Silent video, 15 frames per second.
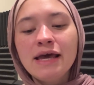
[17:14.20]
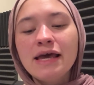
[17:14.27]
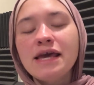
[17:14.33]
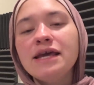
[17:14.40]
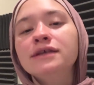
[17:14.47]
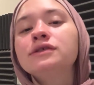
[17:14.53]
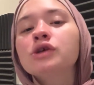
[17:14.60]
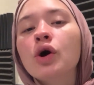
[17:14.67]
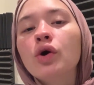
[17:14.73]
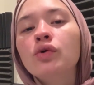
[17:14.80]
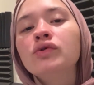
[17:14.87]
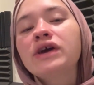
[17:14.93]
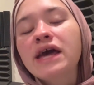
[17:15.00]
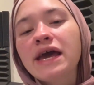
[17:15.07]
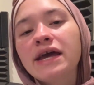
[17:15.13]
It's
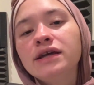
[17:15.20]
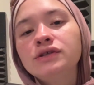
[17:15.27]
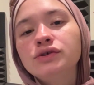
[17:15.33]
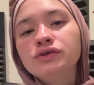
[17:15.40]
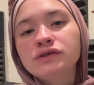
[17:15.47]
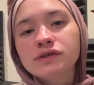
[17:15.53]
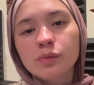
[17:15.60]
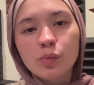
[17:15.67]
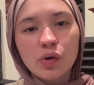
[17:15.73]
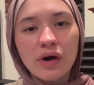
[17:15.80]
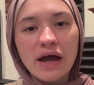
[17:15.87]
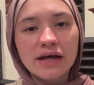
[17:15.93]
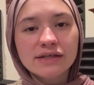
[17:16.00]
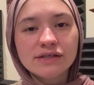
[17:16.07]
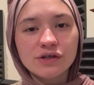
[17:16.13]
okay to
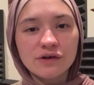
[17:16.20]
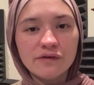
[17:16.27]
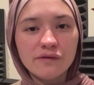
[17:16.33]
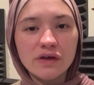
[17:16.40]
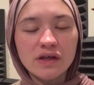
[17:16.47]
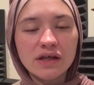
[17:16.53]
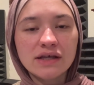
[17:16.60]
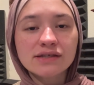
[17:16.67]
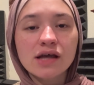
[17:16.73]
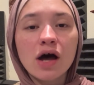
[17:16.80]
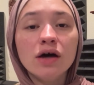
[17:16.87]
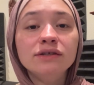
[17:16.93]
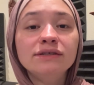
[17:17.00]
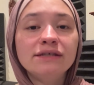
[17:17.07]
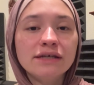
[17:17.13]
suppress your feelings
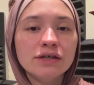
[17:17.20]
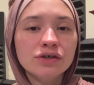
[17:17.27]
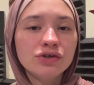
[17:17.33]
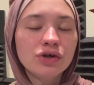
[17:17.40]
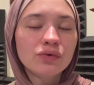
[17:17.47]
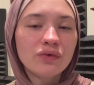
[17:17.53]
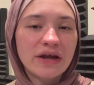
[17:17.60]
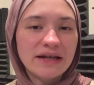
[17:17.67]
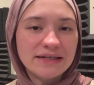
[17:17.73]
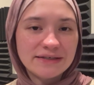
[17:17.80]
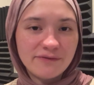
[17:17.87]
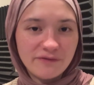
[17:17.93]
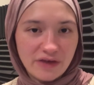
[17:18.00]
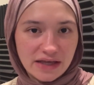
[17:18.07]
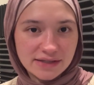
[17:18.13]
until you're ready to
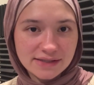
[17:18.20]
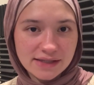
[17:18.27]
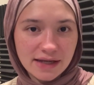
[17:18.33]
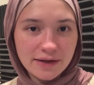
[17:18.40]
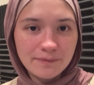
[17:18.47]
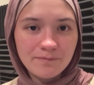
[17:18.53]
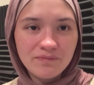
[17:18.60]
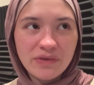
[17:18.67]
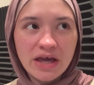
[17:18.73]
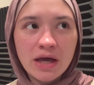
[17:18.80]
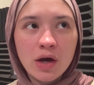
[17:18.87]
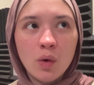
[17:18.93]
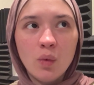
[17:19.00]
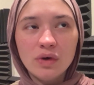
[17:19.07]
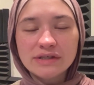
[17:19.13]
face them.
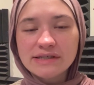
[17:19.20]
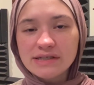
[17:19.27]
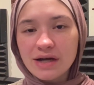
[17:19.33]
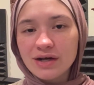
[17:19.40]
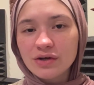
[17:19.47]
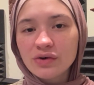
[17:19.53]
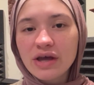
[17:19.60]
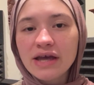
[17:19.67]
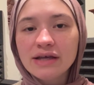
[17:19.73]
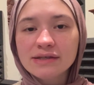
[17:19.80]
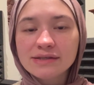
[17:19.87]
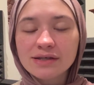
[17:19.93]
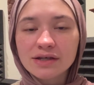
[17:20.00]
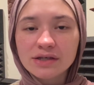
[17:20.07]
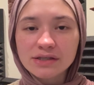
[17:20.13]
What's not okay is
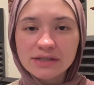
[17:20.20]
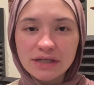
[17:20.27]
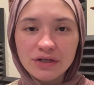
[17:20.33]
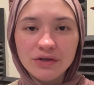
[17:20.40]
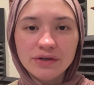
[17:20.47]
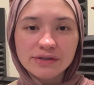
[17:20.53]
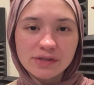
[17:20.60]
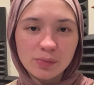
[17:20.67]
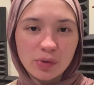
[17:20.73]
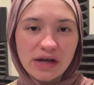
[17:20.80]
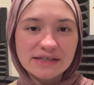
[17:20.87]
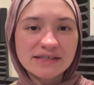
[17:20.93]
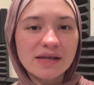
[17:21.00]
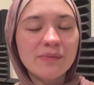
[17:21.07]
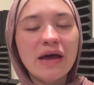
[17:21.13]
to continue to
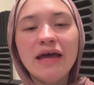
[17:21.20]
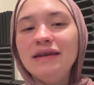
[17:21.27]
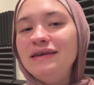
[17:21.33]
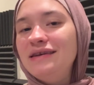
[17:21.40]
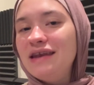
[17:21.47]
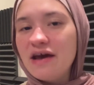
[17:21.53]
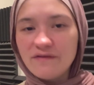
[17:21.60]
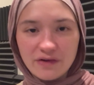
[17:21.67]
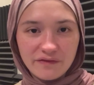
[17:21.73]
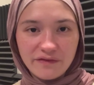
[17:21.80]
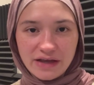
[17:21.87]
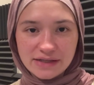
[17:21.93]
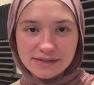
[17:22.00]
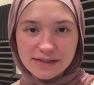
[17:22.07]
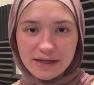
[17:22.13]
suppress them and never
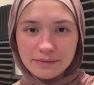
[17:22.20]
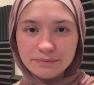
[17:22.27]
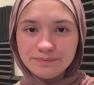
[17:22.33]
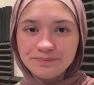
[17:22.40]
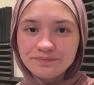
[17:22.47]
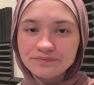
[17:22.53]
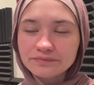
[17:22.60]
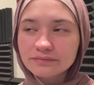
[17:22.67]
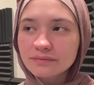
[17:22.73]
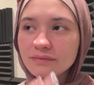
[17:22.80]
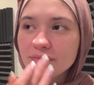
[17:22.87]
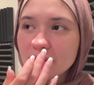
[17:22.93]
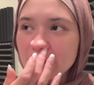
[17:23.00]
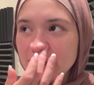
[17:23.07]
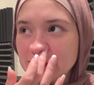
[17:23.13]
face them.
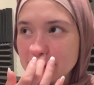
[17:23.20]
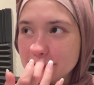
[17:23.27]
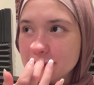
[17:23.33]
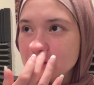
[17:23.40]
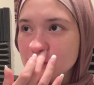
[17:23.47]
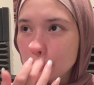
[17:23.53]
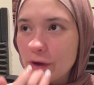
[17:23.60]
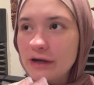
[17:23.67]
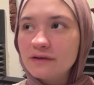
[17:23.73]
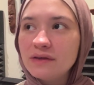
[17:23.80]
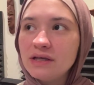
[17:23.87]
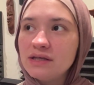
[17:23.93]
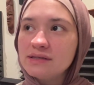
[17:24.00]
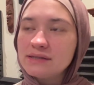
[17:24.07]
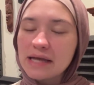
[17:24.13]
And this is where
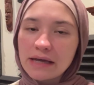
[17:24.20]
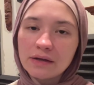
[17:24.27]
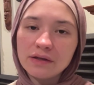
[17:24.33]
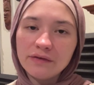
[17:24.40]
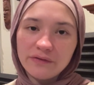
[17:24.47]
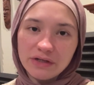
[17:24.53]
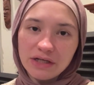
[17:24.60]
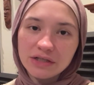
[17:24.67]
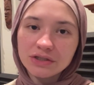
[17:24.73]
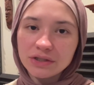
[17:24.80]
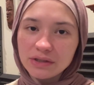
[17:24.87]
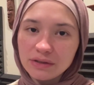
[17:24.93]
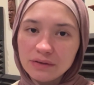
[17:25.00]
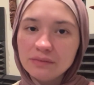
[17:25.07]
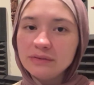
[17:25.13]
the cycle of
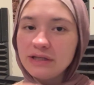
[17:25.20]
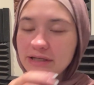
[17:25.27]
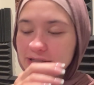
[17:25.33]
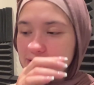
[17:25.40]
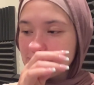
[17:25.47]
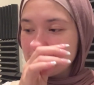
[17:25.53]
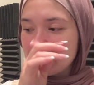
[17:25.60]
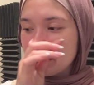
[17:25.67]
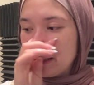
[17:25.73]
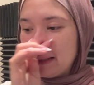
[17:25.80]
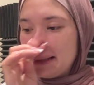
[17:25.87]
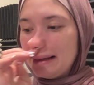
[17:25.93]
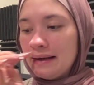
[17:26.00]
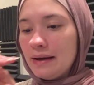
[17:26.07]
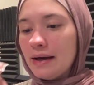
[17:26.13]
addiction leads,
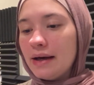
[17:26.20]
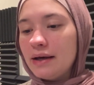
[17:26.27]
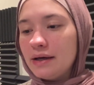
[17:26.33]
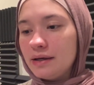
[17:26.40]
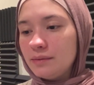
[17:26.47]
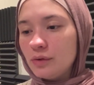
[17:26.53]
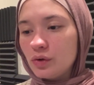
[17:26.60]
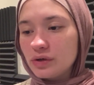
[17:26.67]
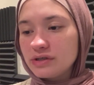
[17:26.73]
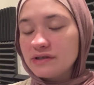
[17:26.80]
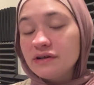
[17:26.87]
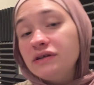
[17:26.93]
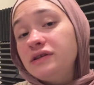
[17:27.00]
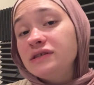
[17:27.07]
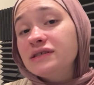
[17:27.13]

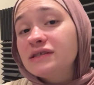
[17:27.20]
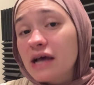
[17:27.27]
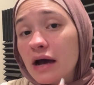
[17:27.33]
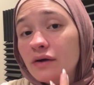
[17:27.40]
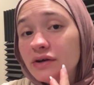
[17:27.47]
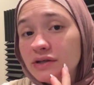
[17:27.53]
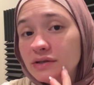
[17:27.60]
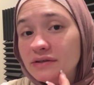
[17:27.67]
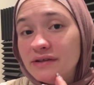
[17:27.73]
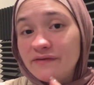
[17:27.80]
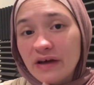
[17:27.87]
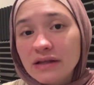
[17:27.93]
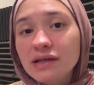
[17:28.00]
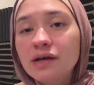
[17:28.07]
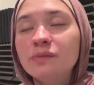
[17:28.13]
this is how it
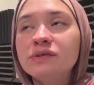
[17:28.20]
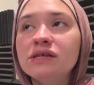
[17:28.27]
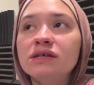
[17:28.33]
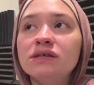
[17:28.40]
develops.